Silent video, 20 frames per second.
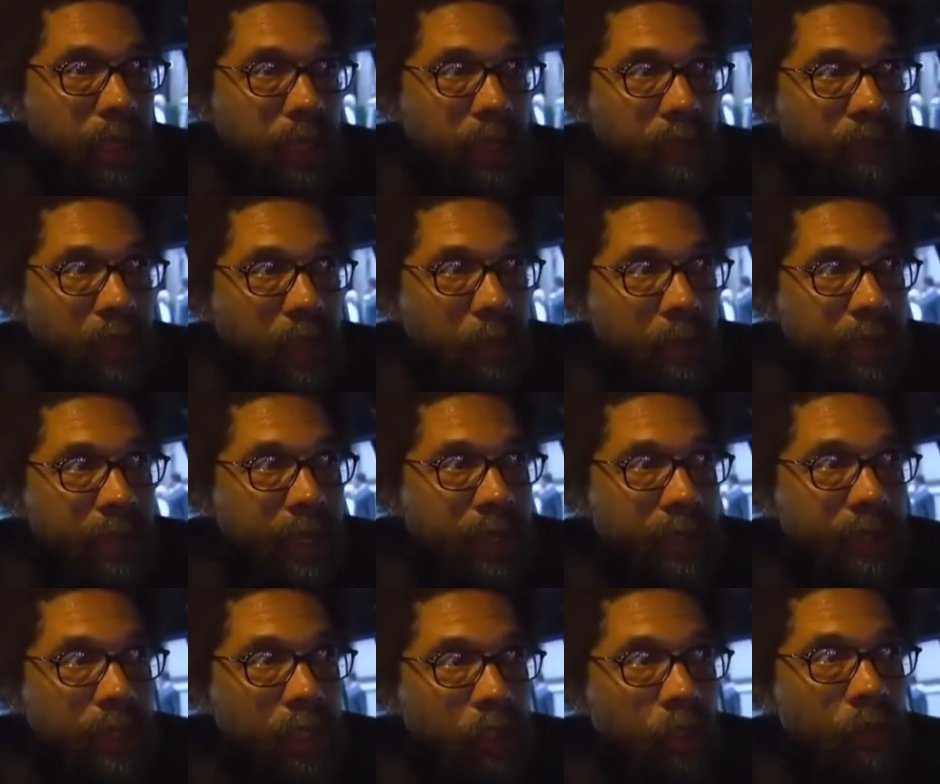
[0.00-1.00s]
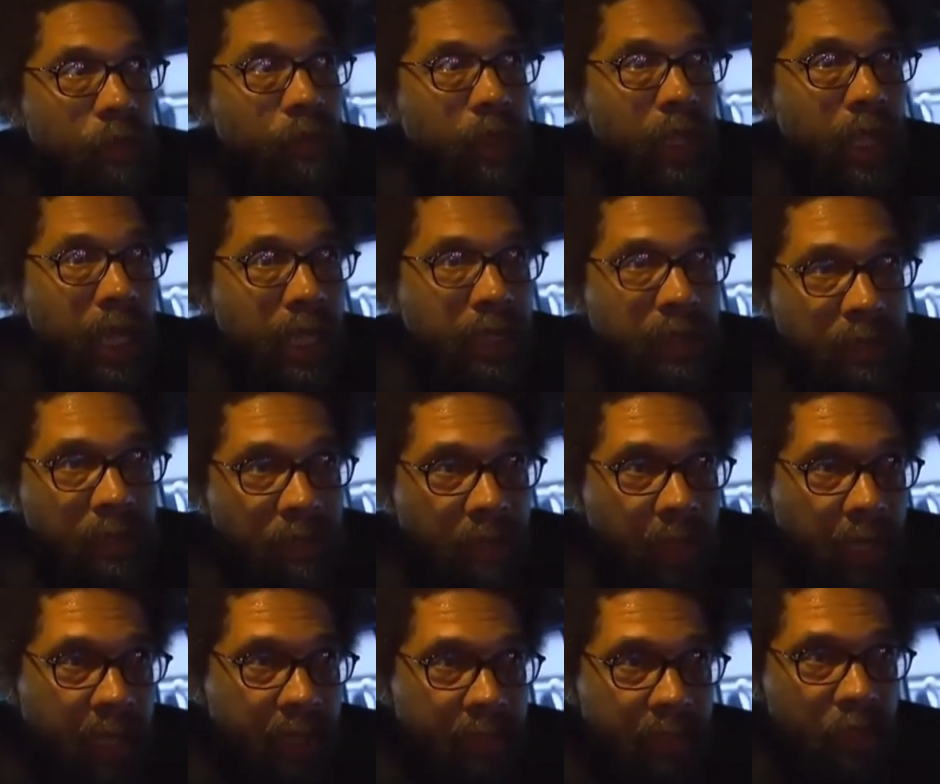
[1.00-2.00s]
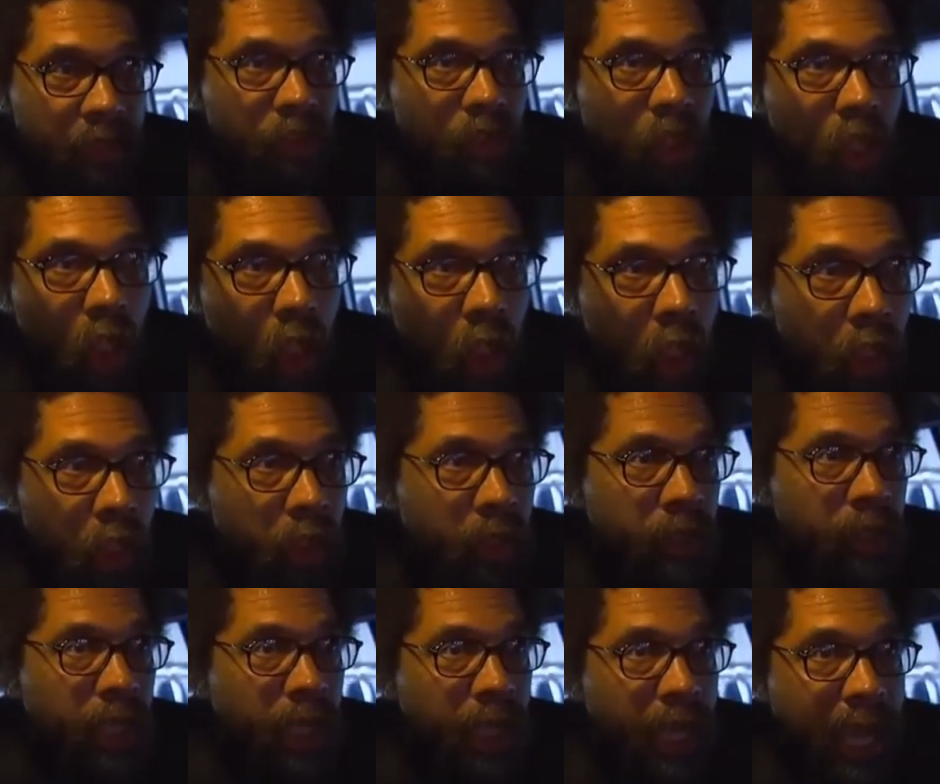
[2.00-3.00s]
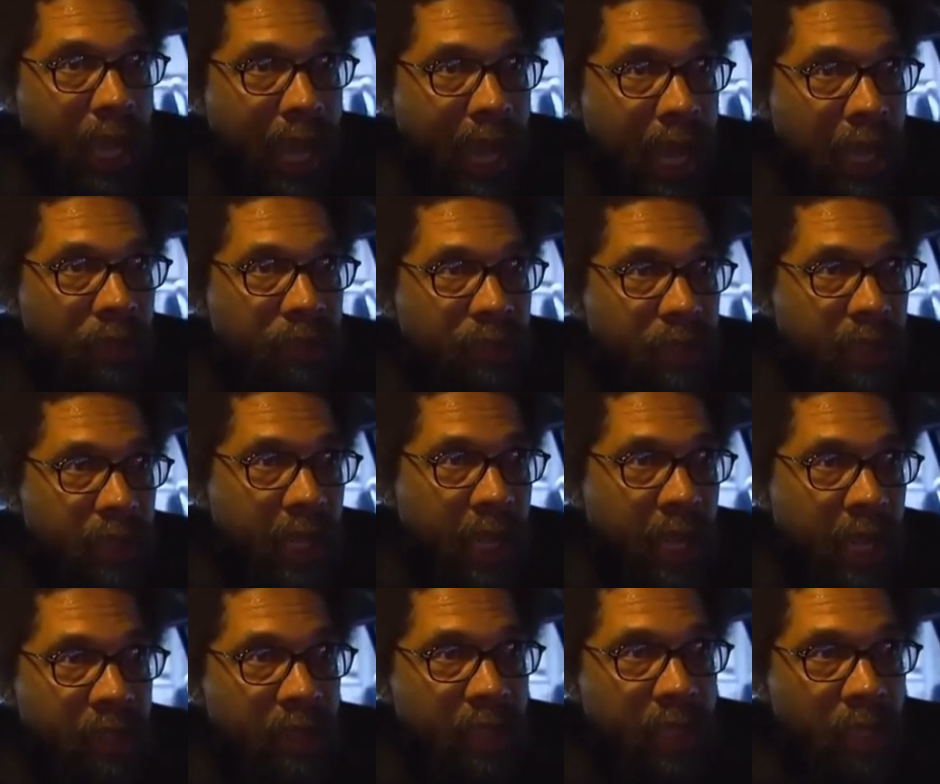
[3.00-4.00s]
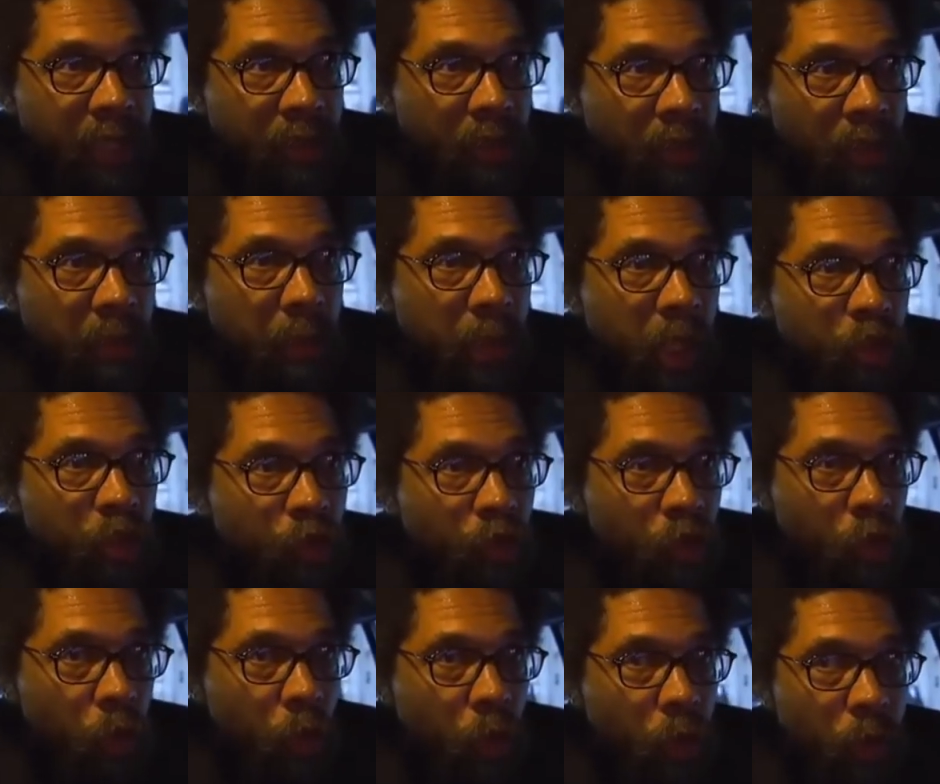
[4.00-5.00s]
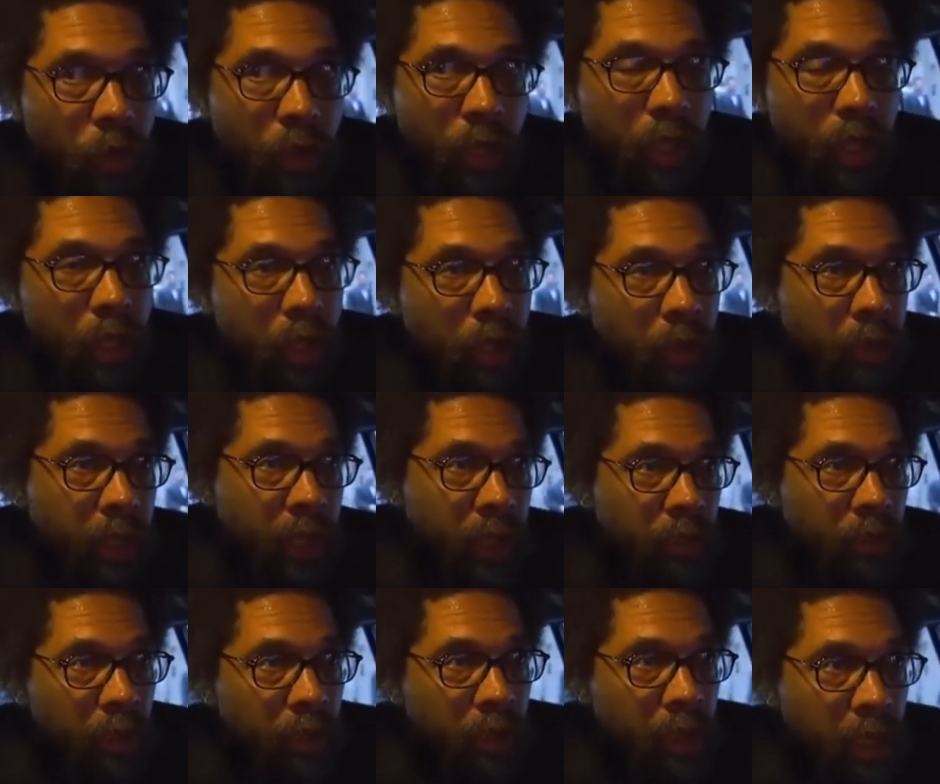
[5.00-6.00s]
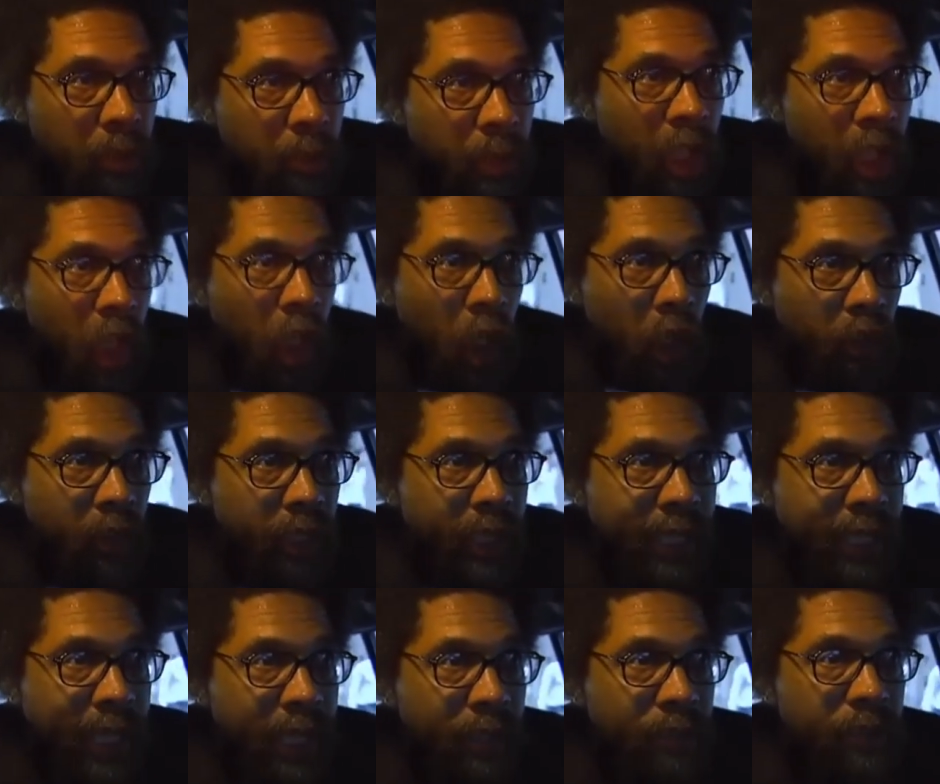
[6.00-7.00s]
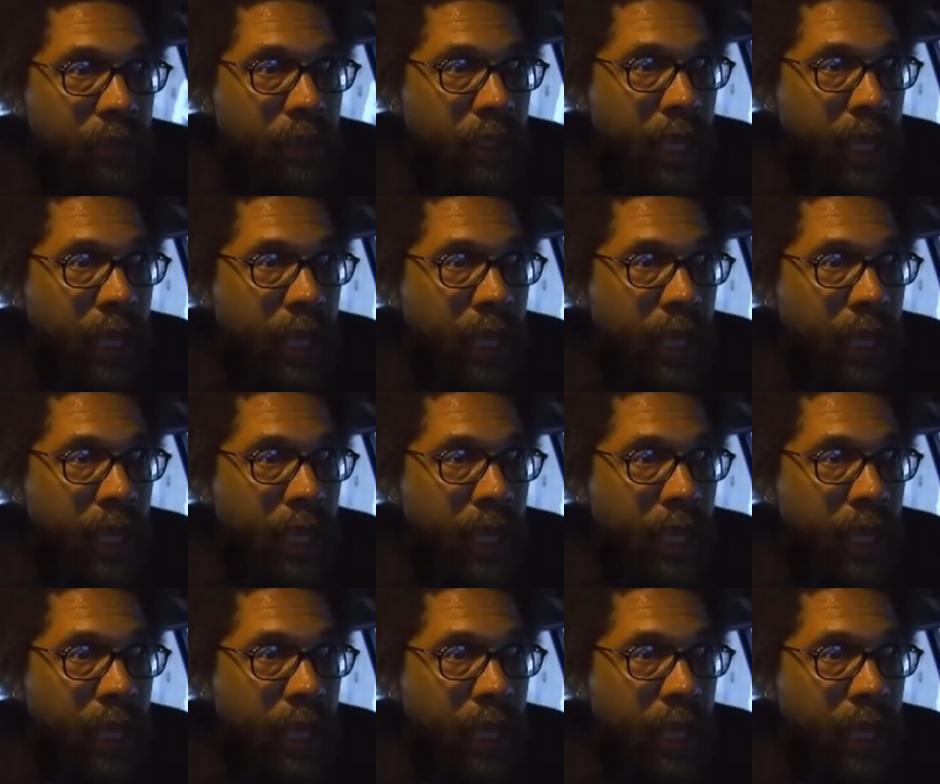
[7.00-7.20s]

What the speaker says: his famous essay, to philosophize is to learn how to die. You can't talk about truth without talking about learning how to